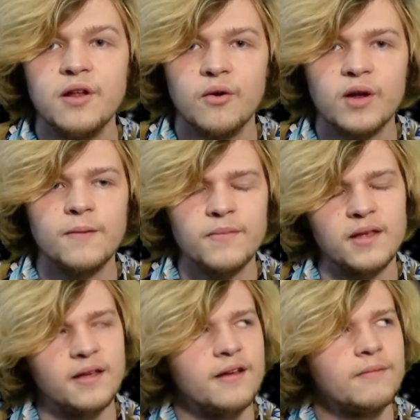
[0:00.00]
know what I'm
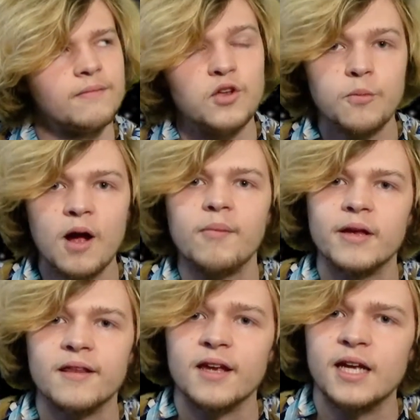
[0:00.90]
thinking. You're
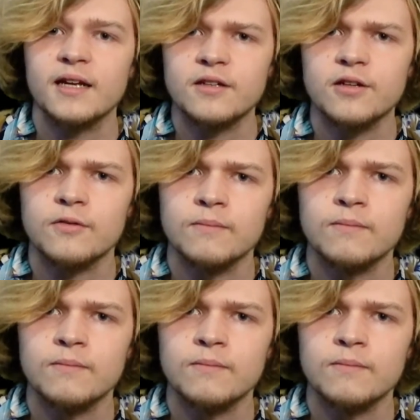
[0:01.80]
probably thinking it too.